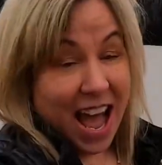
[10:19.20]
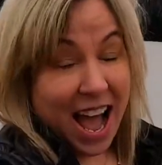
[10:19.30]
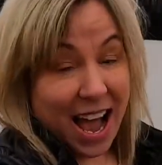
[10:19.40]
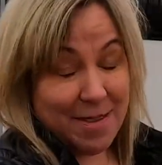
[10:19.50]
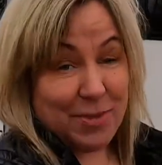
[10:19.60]

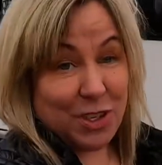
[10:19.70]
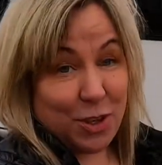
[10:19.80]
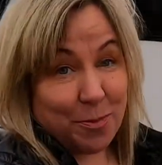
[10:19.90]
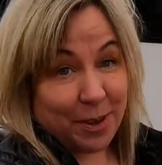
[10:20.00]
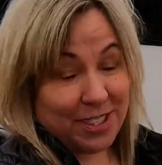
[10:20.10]
I'm
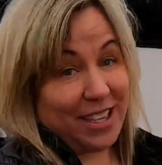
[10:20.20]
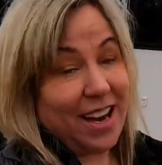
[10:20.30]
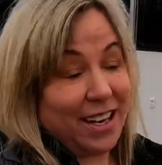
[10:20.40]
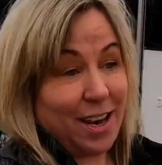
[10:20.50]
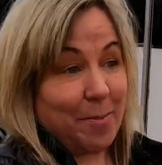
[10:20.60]
super
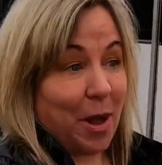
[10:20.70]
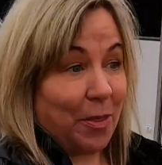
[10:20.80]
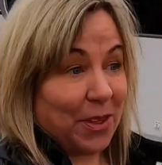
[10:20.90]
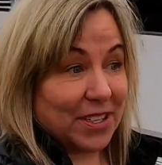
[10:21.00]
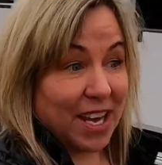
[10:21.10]
excited about
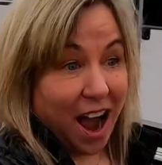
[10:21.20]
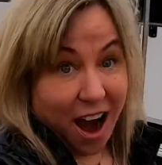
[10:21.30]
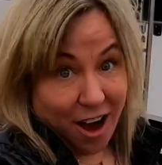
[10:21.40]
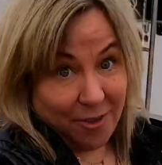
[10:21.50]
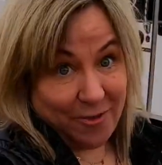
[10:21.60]
this
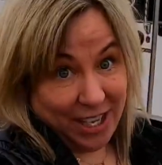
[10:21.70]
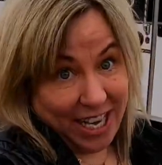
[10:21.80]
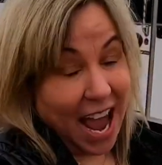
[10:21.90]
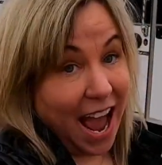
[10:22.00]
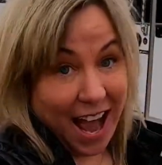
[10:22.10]
RV
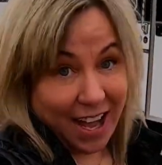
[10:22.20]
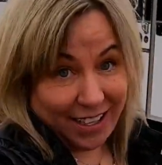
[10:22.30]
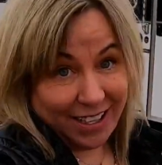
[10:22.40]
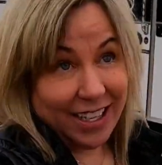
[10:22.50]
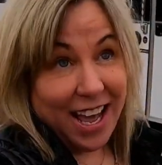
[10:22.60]

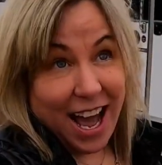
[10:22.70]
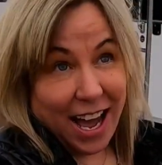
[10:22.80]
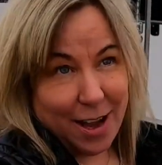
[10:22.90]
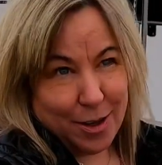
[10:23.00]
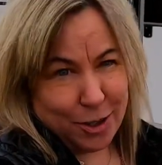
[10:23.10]
hack.
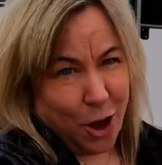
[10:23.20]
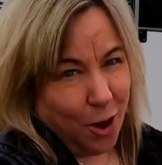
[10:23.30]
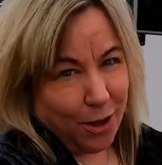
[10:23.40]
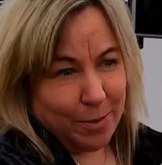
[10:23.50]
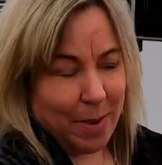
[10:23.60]
I'll
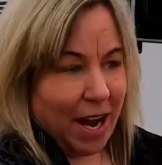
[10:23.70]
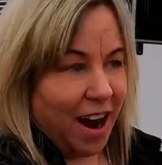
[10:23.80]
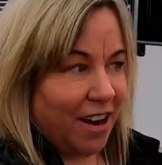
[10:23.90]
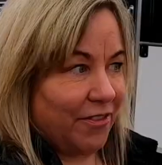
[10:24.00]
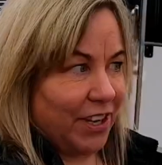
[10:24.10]
call it my
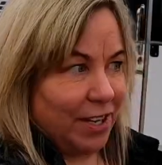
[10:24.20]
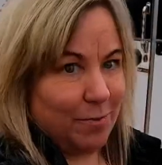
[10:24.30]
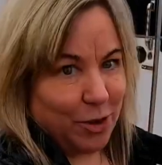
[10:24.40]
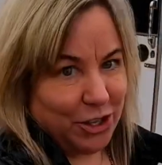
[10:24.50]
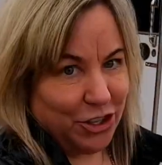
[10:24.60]
RV
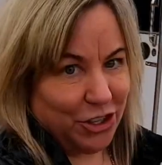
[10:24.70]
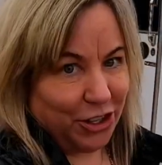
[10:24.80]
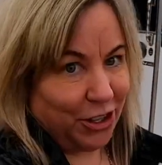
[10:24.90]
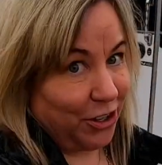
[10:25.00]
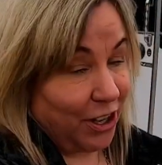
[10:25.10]

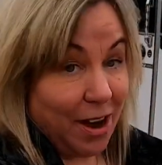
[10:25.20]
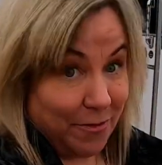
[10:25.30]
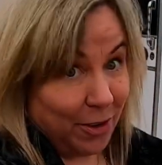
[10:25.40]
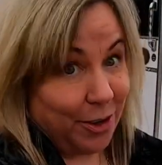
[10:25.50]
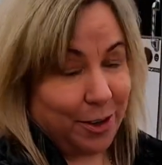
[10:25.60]
moisture
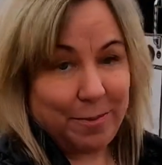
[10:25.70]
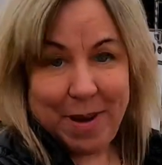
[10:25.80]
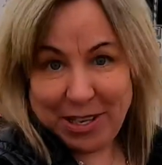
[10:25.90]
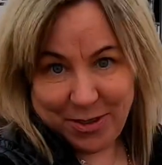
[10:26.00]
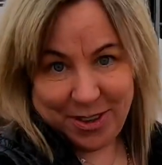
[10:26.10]
comfort
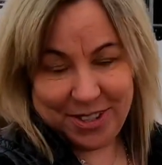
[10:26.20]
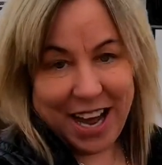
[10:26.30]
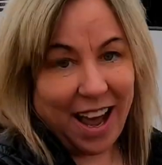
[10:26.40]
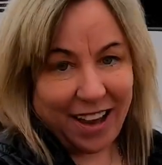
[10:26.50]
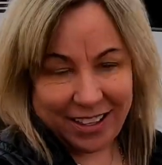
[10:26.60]
mattress
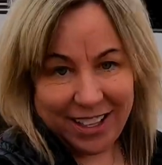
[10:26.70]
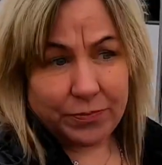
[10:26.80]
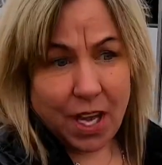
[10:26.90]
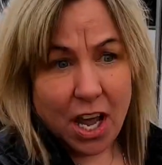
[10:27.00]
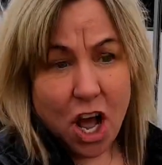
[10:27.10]
hack.
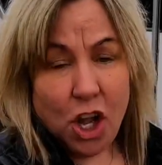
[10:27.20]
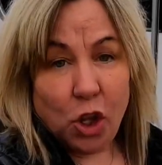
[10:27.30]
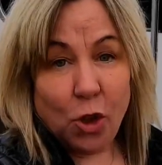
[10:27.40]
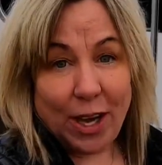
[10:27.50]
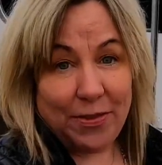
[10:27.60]

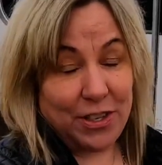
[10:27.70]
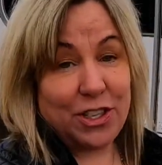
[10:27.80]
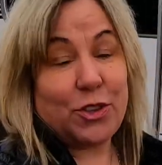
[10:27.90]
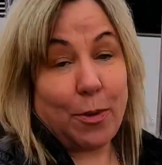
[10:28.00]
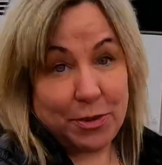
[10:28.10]
Look at the
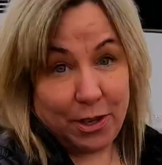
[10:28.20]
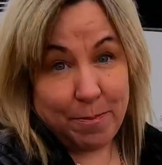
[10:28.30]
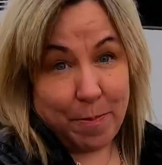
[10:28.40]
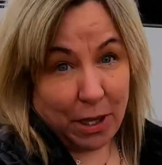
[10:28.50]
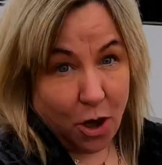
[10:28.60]
description
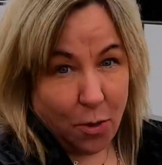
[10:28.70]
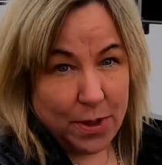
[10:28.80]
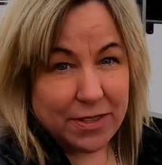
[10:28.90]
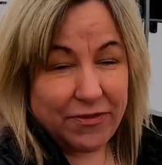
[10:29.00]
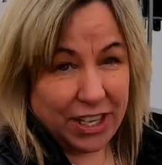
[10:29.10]
below
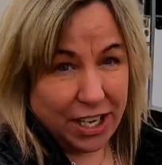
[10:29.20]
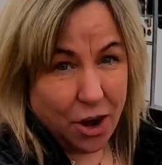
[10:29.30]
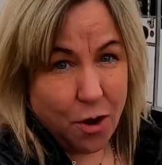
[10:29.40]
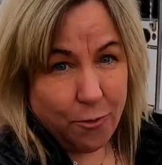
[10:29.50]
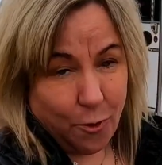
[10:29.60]
this
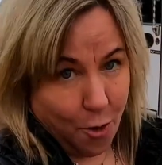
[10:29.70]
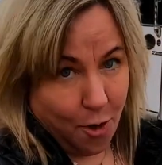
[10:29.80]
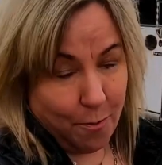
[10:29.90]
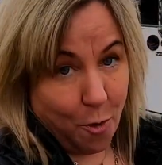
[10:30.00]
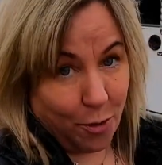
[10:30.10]
video for
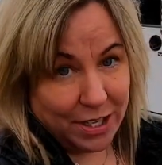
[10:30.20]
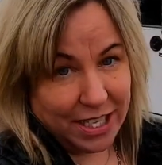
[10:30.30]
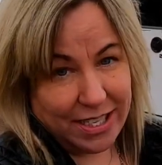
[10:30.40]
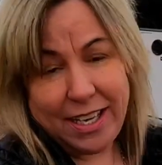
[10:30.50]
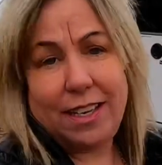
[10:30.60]
more
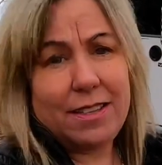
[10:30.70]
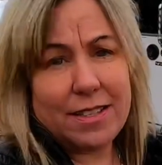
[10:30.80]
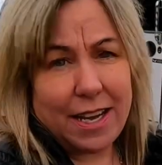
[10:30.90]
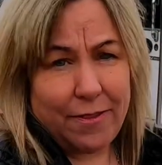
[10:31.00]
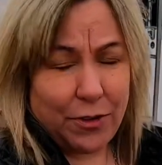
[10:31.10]
details
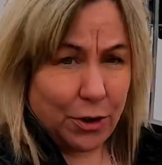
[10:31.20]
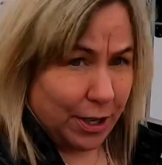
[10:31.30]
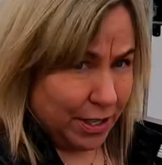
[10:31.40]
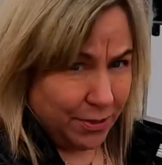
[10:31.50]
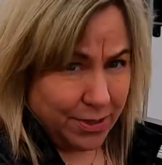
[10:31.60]
if you're
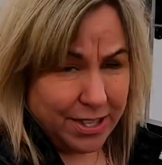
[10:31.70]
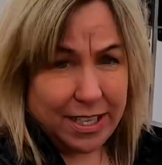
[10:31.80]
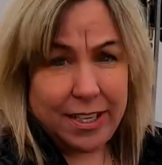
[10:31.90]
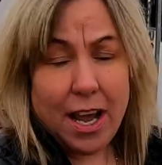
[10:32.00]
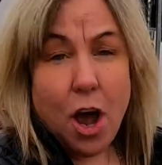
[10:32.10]
interested,